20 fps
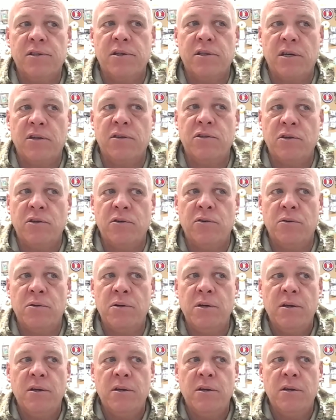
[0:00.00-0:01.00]
So they'll
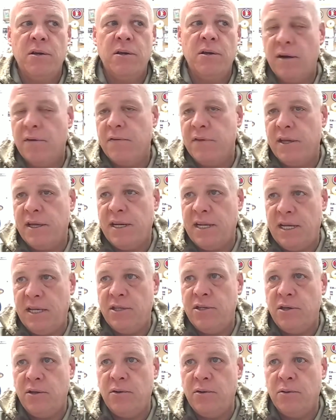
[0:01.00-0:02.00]
do whatever they
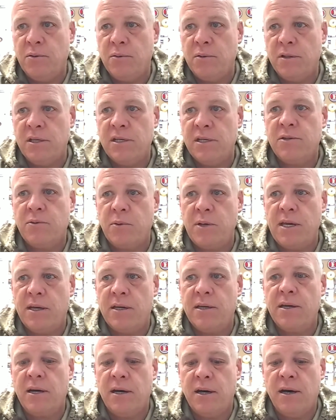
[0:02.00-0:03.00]
need to this
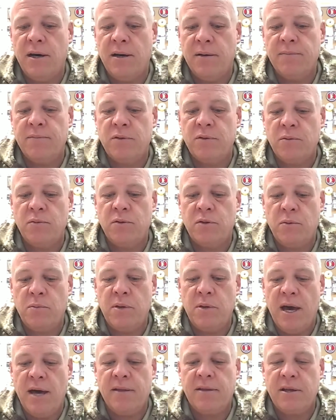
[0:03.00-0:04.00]
week to
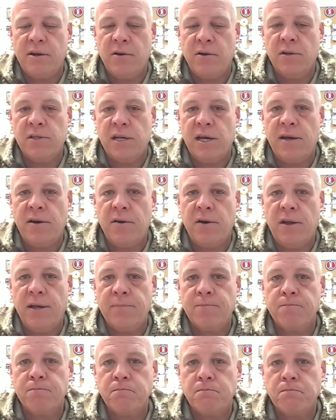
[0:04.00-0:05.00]
be out there on Saturday.